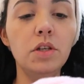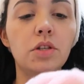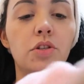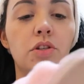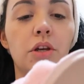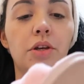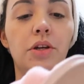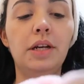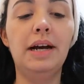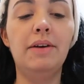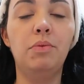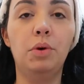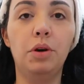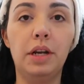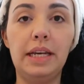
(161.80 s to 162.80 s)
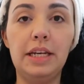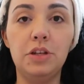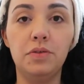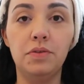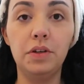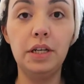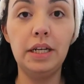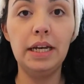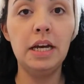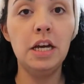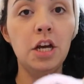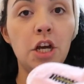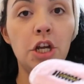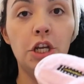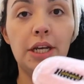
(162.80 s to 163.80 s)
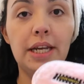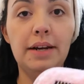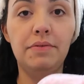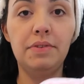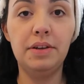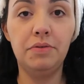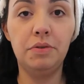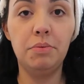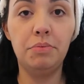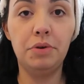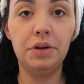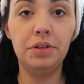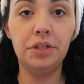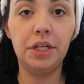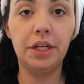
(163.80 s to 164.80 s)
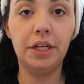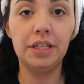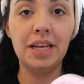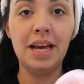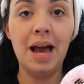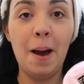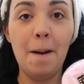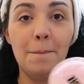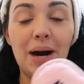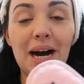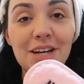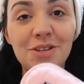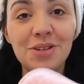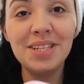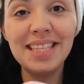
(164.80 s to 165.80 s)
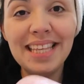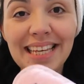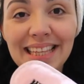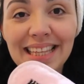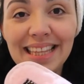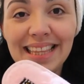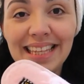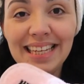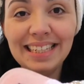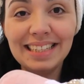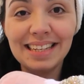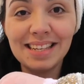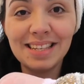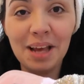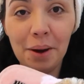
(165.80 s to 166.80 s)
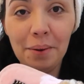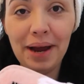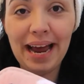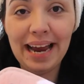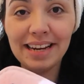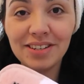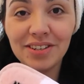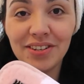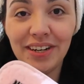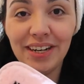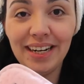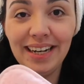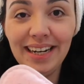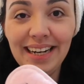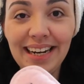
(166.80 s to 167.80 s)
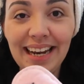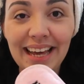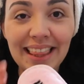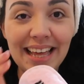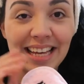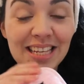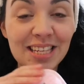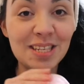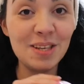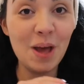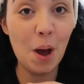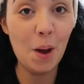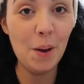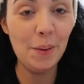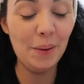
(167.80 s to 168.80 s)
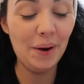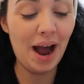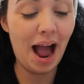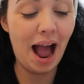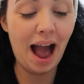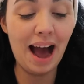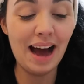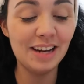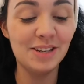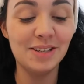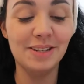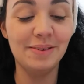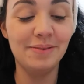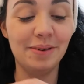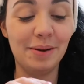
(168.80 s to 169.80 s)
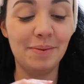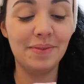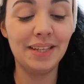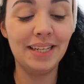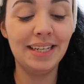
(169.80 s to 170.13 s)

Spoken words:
So you could have one on each feet, you can have different brooches. But I just think that these are so extra, like they're so, I just love them.